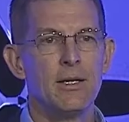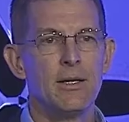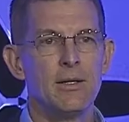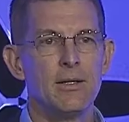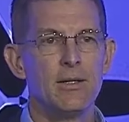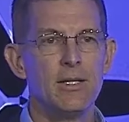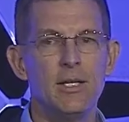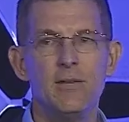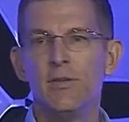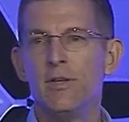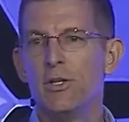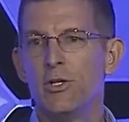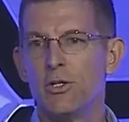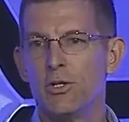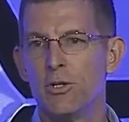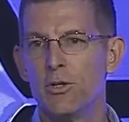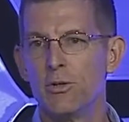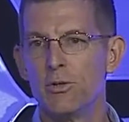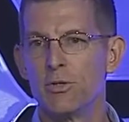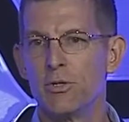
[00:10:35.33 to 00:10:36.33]
TV
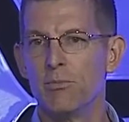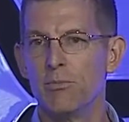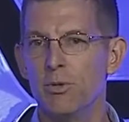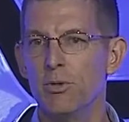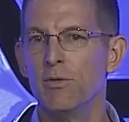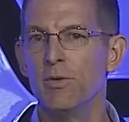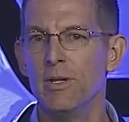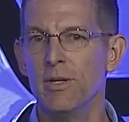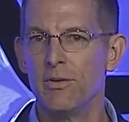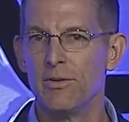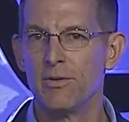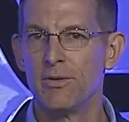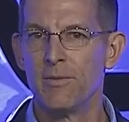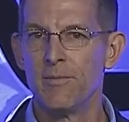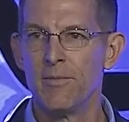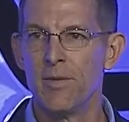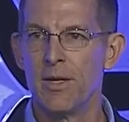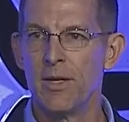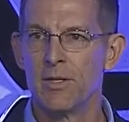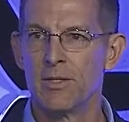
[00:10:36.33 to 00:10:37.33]
shows and movies.
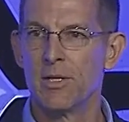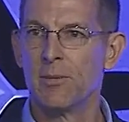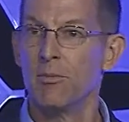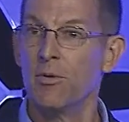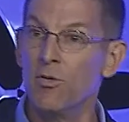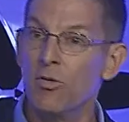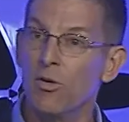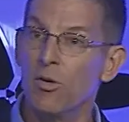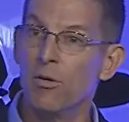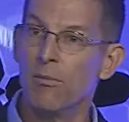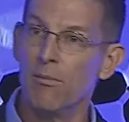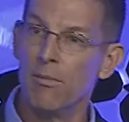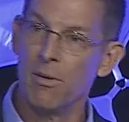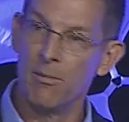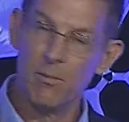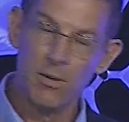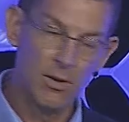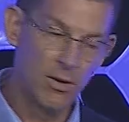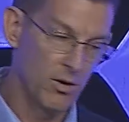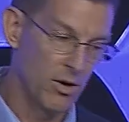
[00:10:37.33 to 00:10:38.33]
Some of you
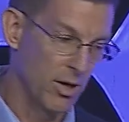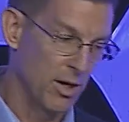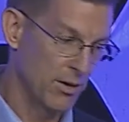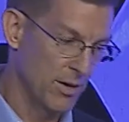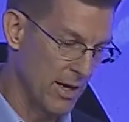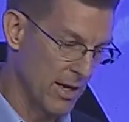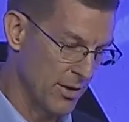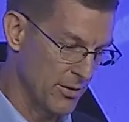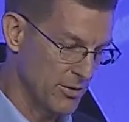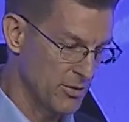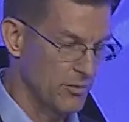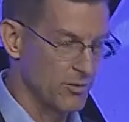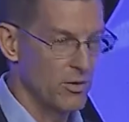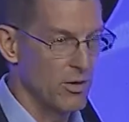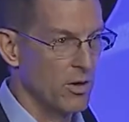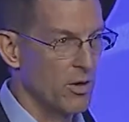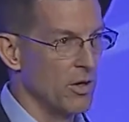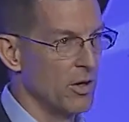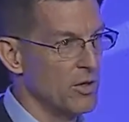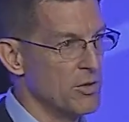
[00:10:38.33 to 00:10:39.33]
remember House of
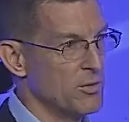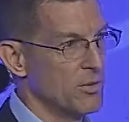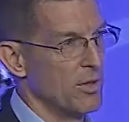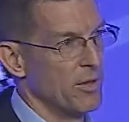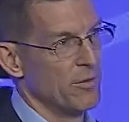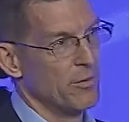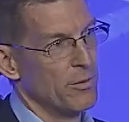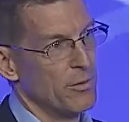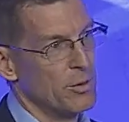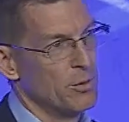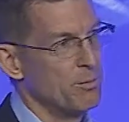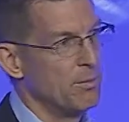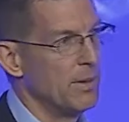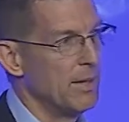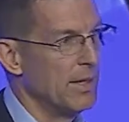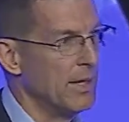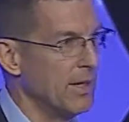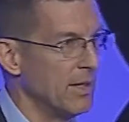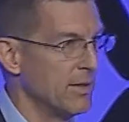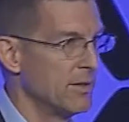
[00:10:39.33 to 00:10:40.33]
Cards, one of the first
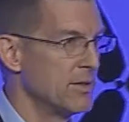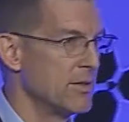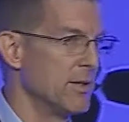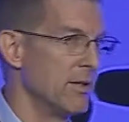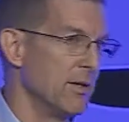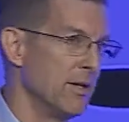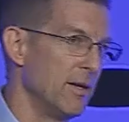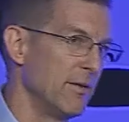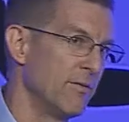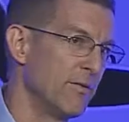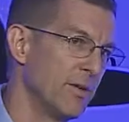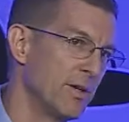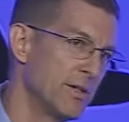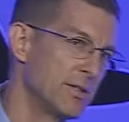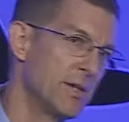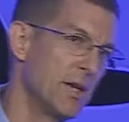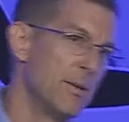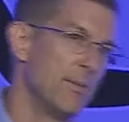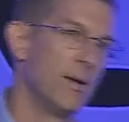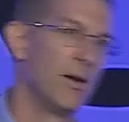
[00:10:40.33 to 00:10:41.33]
big hits that Netflix
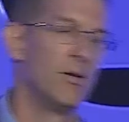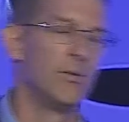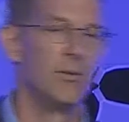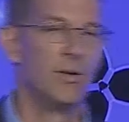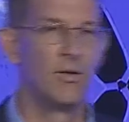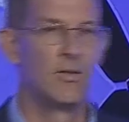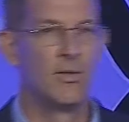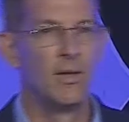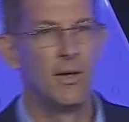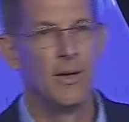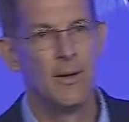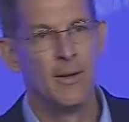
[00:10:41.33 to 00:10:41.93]
came out with.